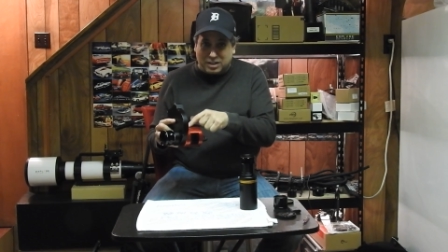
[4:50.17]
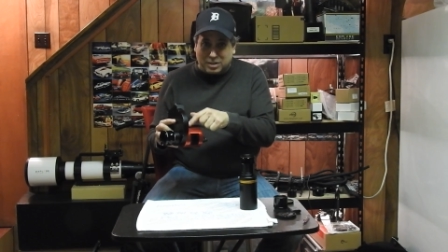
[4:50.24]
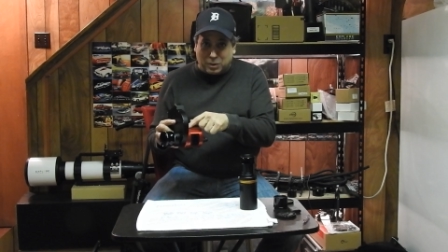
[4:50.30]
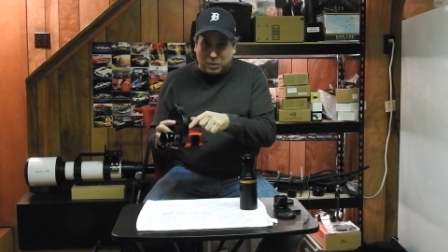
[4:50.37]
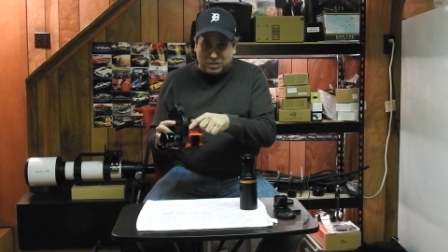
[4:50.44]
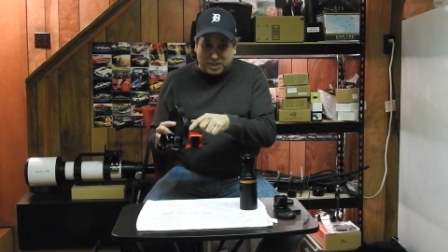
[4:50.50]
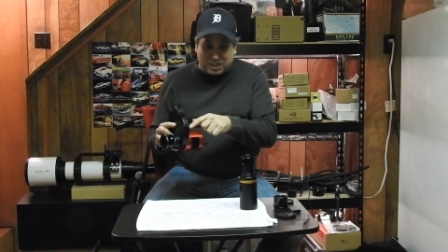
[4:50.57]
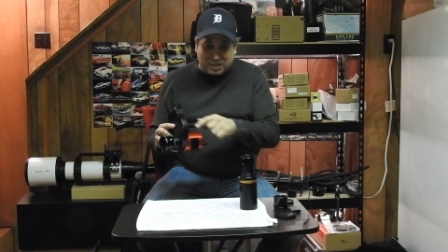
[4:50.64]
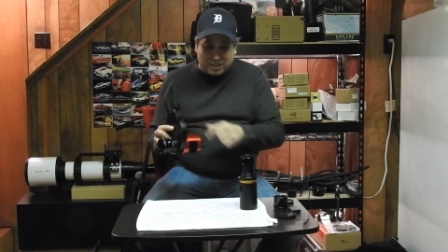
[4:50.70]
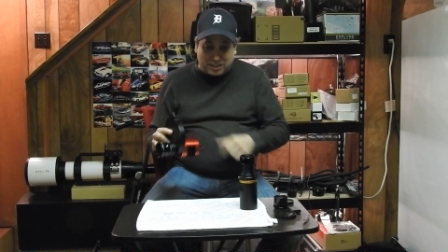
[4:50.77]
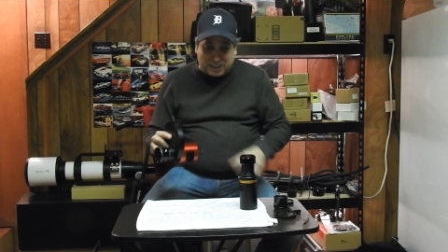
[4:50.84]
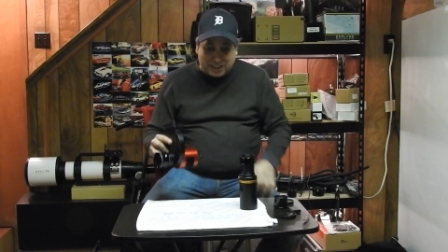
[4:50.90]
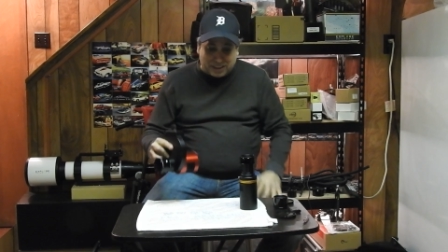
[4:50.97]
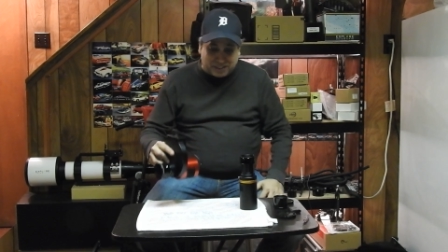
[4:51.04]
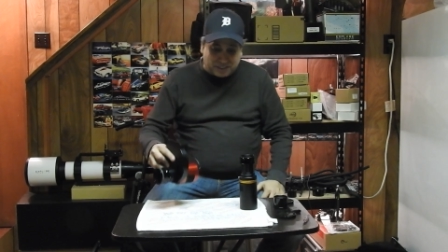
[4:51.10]
goes into
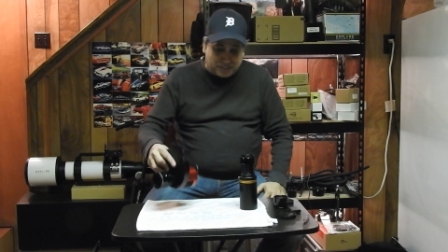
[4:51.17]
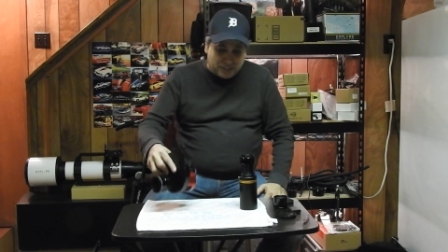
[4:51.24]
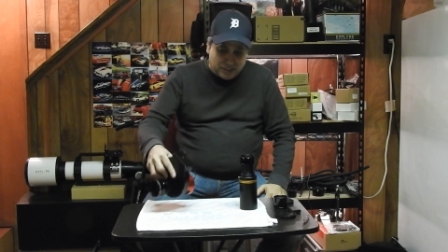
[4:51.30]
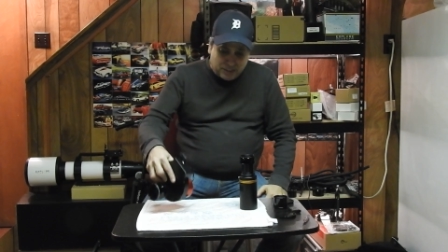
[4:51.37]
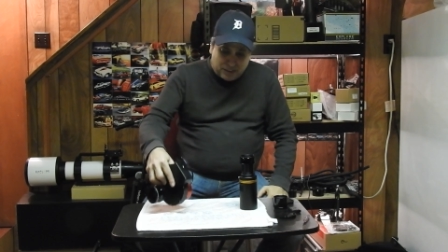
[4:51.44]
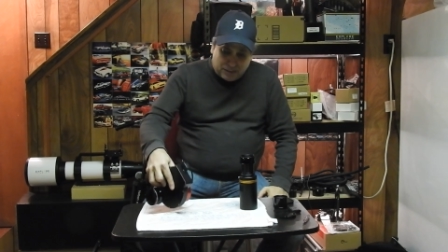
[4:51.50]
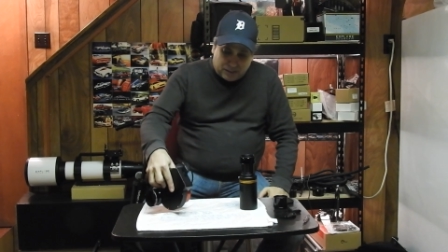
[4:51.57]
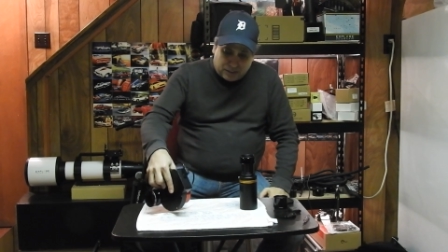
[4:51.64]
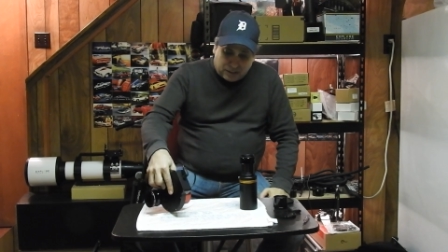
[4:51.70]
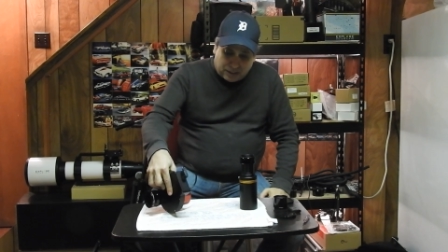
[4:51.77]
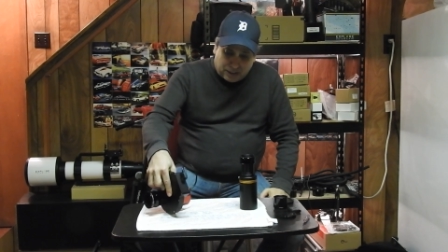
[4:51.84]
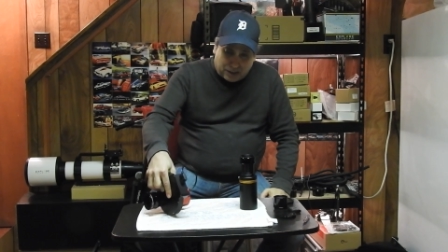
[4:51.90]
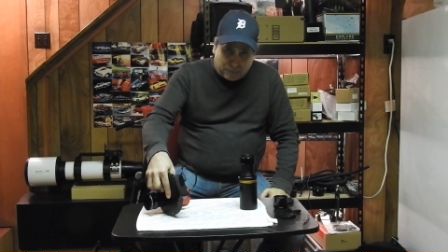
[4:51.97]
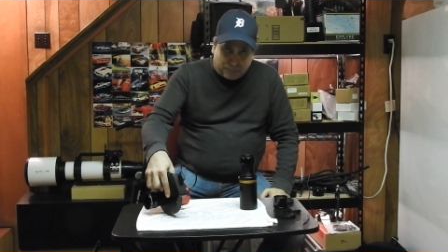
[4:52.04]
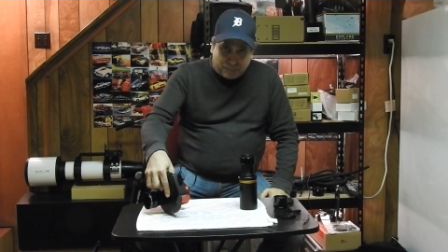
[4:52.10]
this.
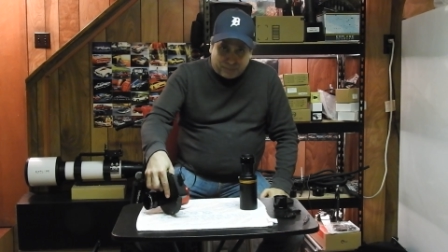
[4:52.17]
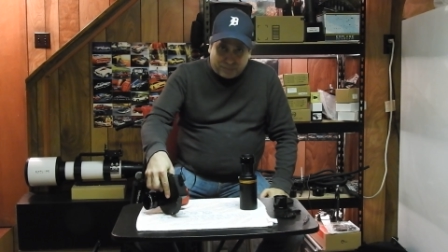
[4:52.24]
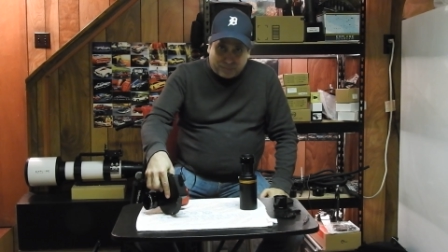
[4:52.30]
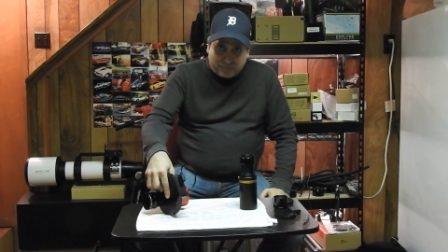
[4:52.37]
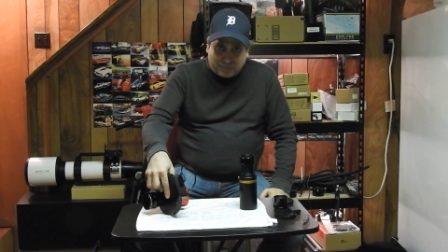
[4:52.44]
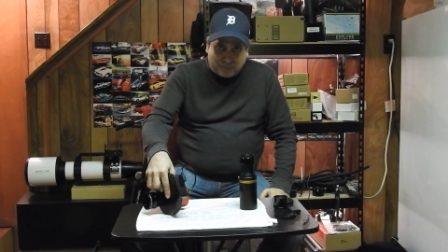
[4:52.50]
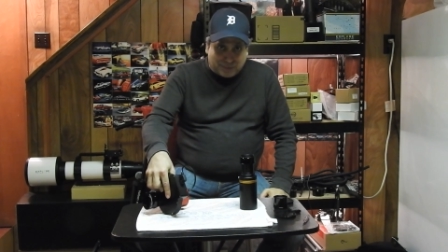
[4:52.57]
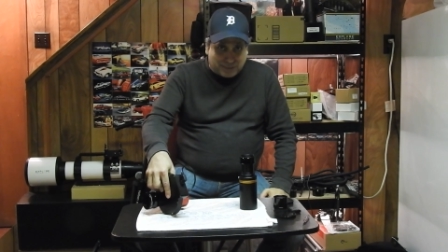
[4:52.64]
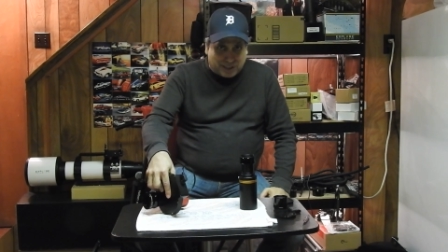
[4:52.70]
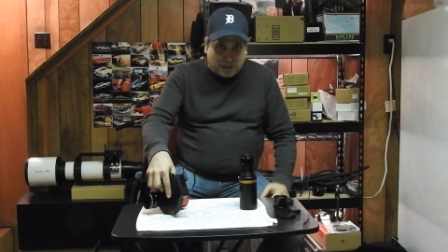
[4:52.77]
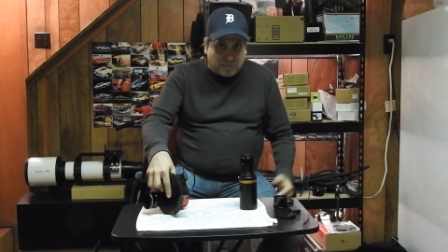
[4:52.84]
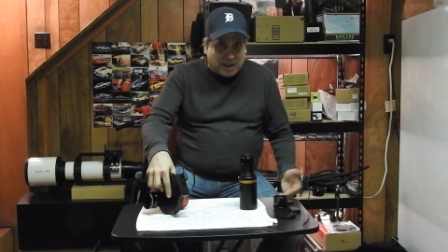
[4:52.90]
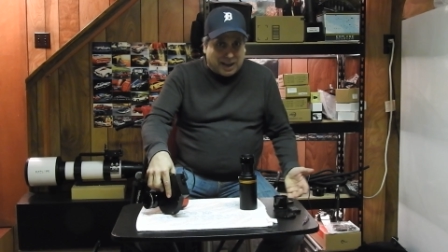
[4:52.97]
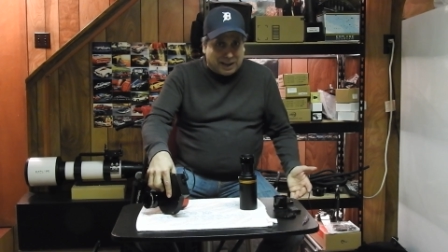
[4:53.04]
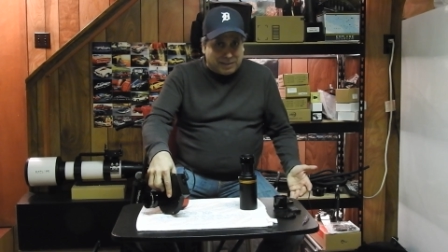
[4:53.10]
Um,
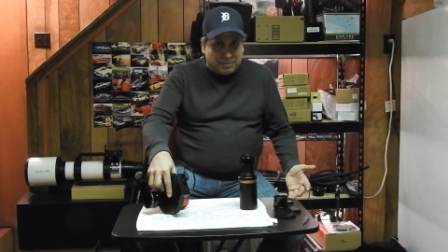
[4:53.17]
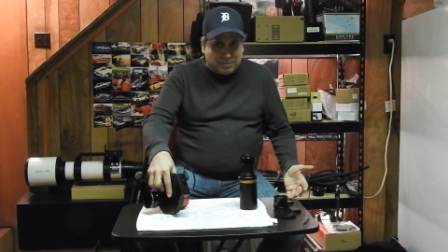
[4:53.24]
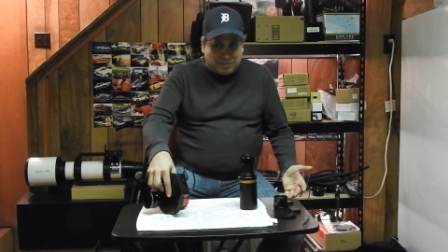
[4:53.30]
come on.